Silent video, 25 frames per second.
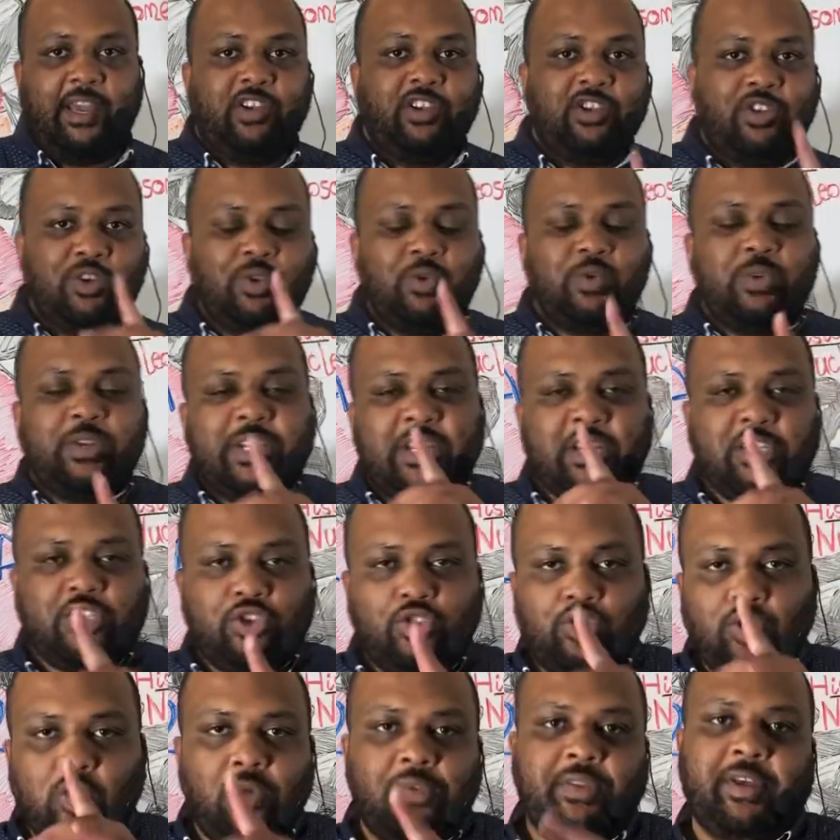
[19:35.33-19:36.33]
You need
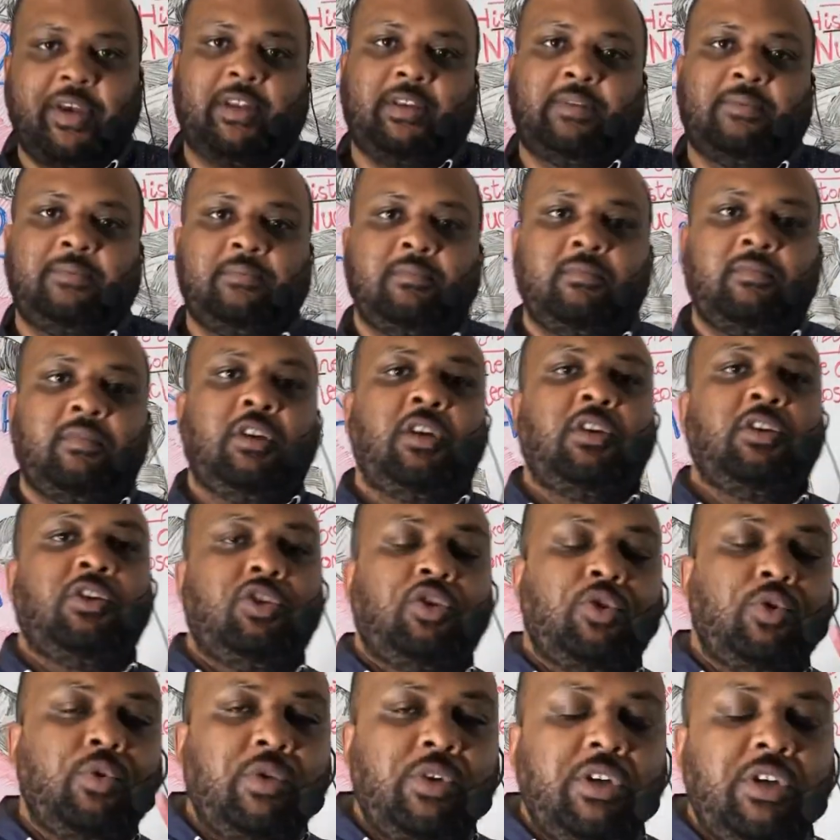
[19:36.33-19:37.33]
to know that.
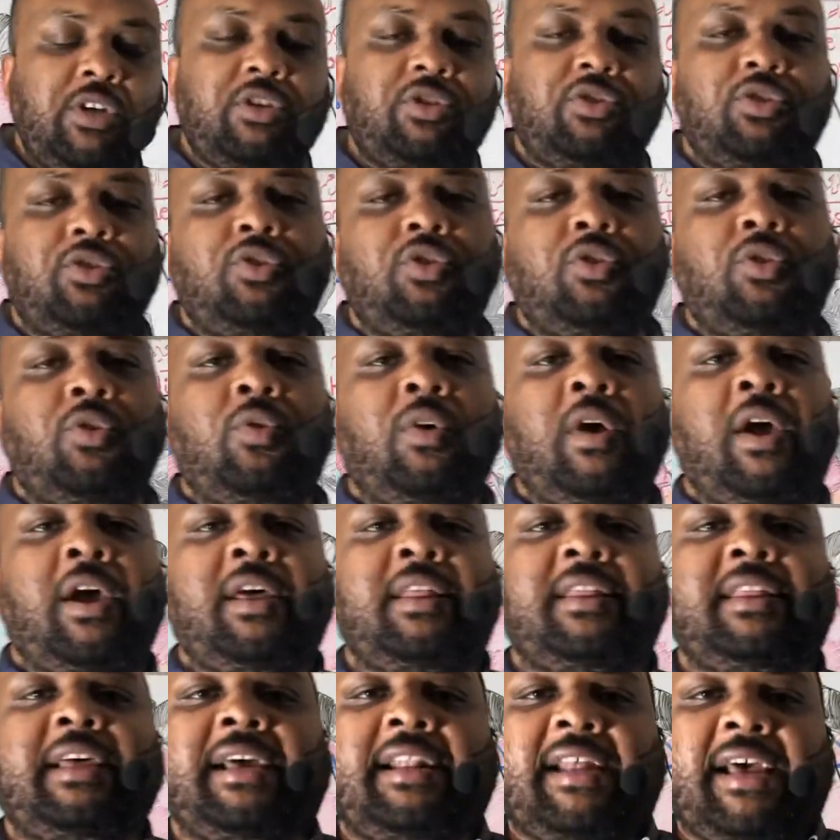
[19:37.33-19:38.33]
You need to know
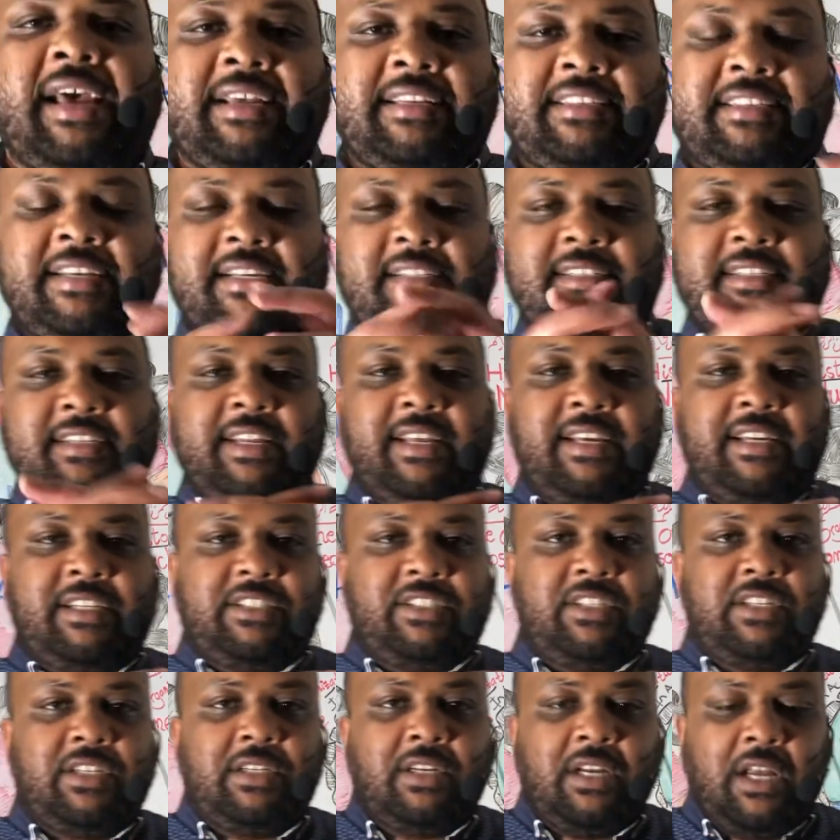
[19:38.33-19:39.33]
that
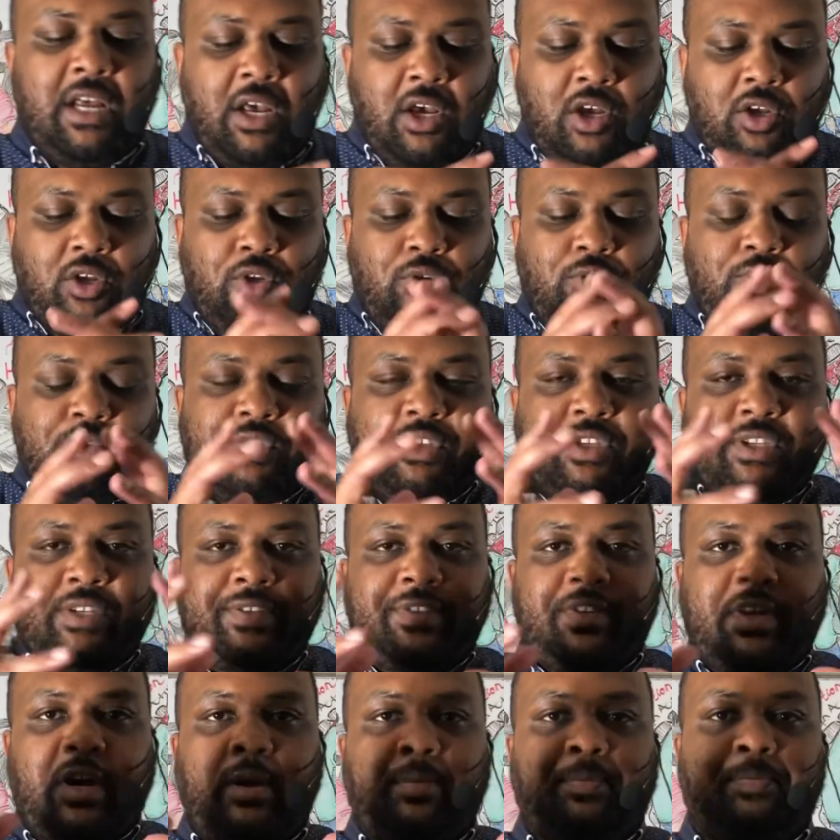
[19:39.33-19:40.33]
acetylation
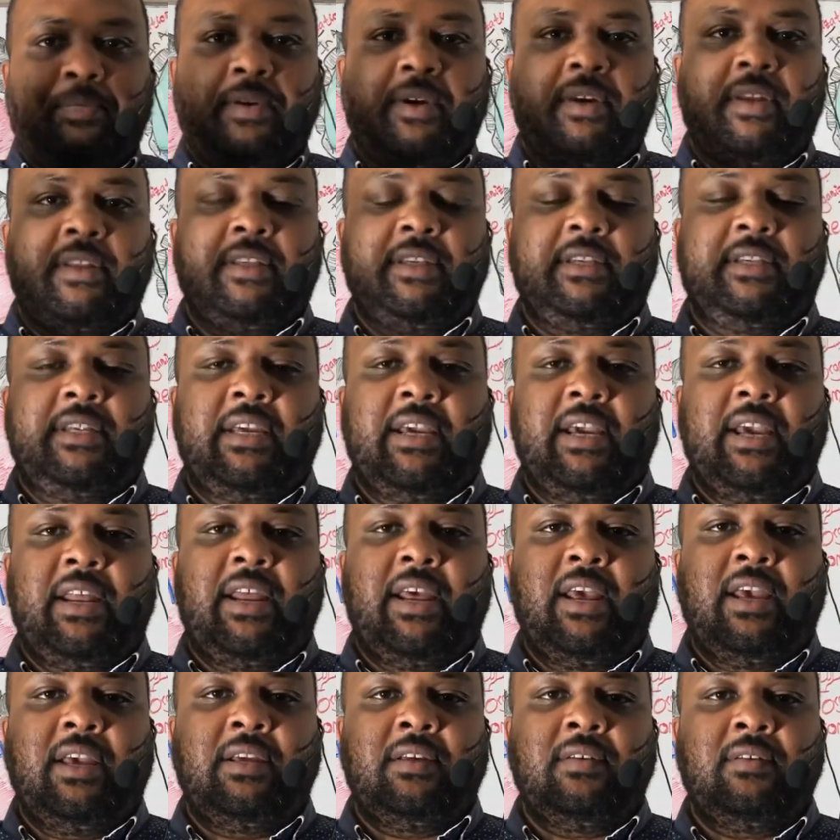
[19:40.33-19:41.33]
loosens up the
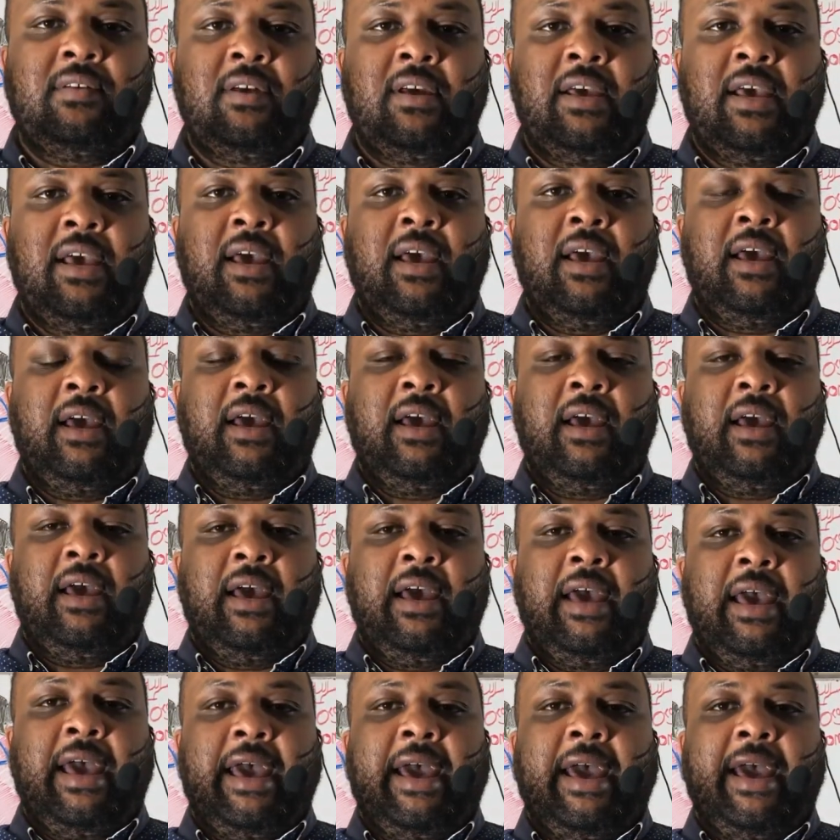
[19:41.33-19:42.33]
DNA,
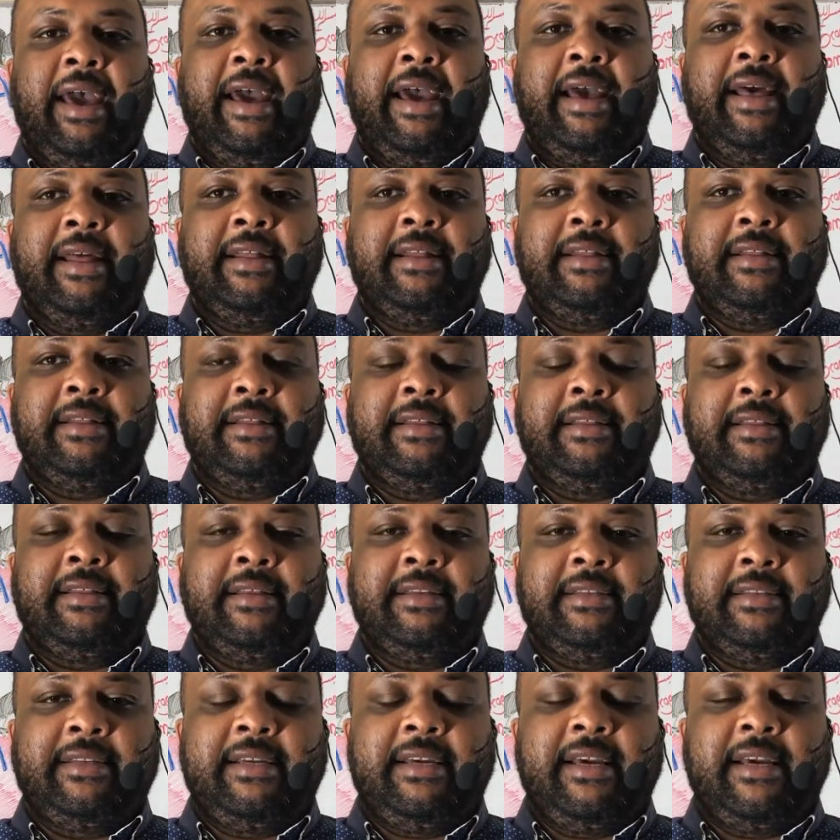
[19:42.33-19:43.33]
and the
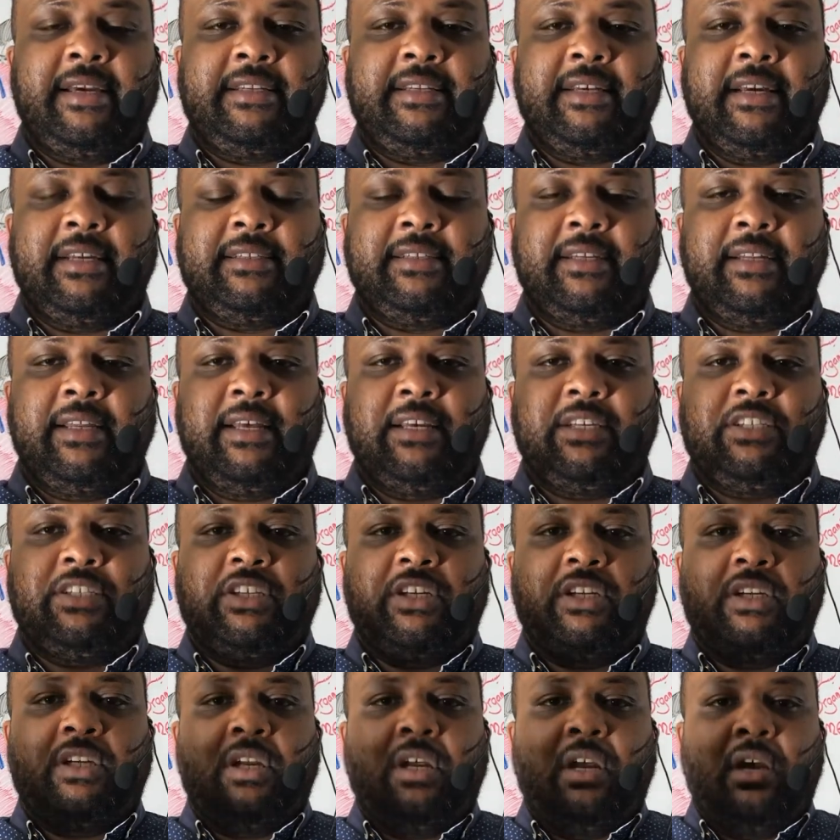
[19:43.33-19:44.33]

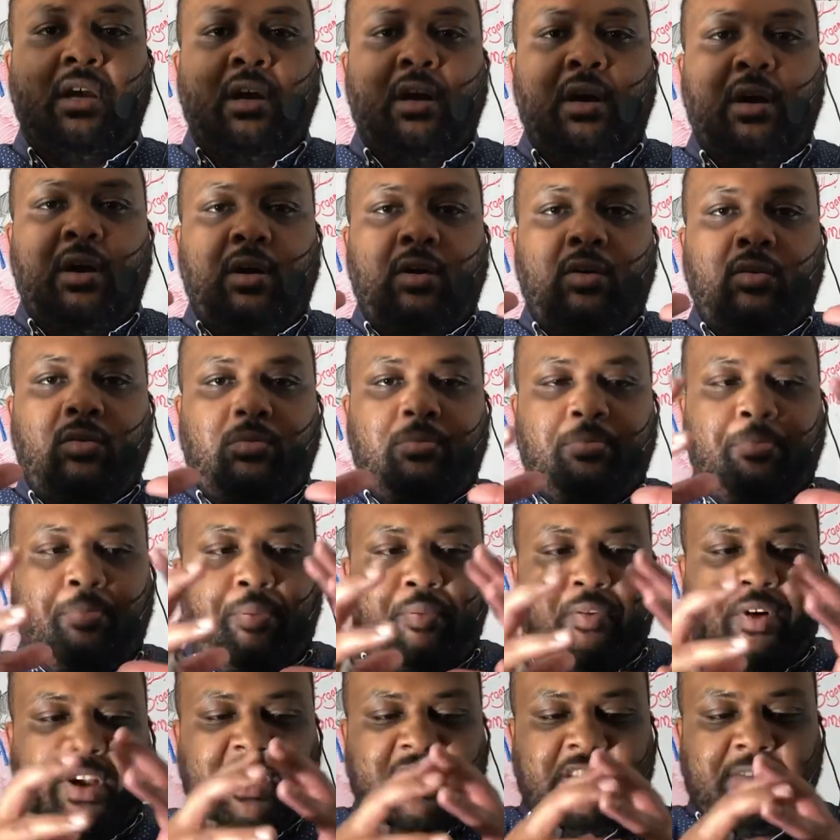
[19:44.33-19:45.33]
deacetylation
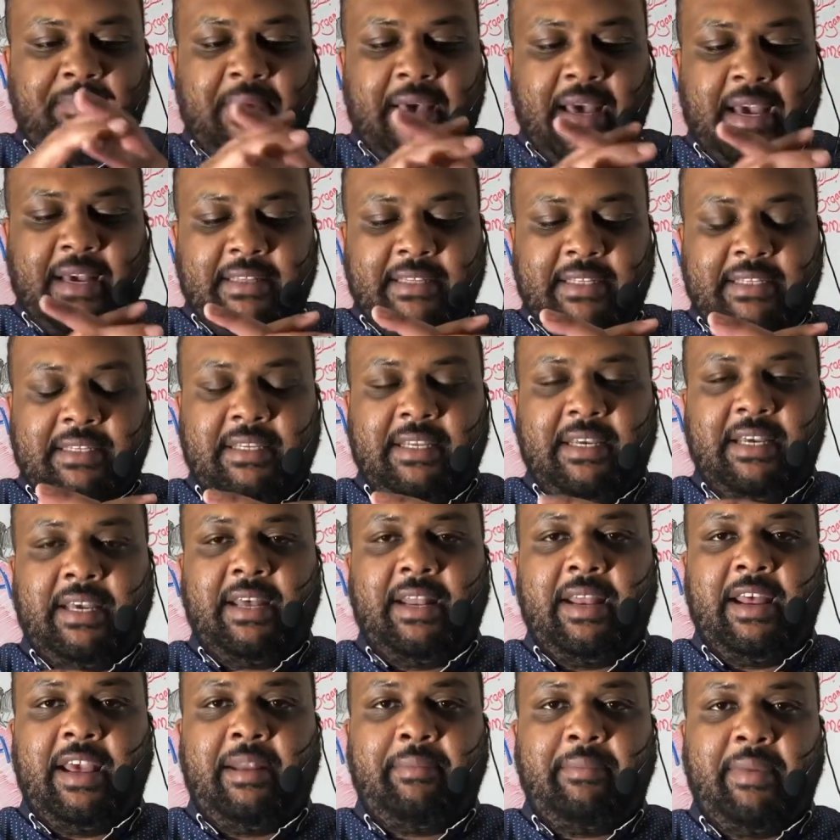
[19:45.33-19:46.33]
brings back the
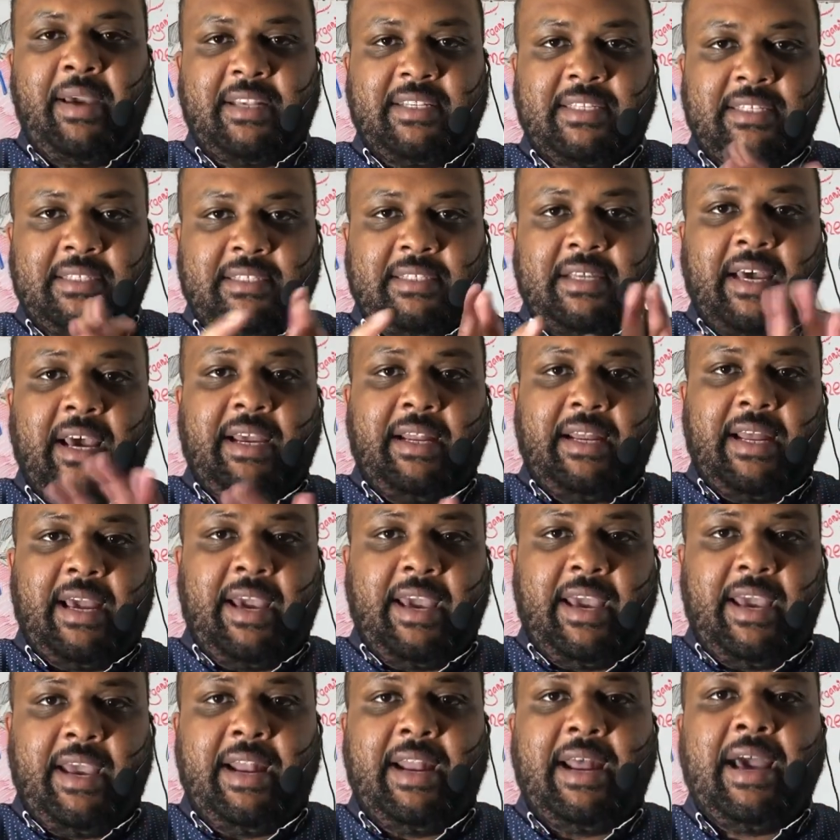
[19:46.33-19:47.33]
DNA and makes it tight
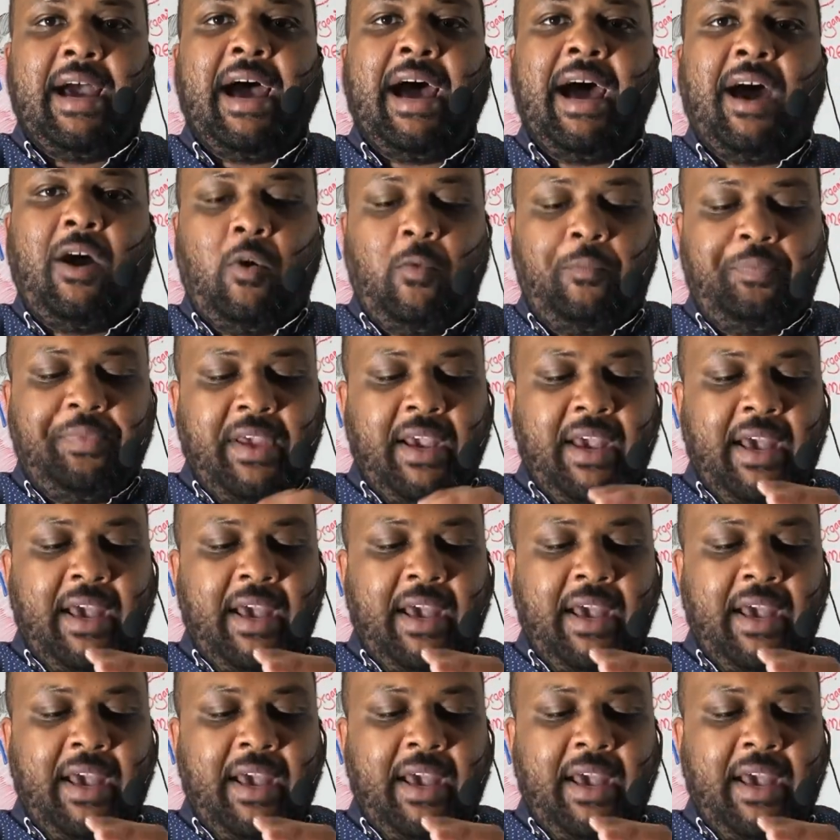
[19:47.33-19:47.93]
again. How?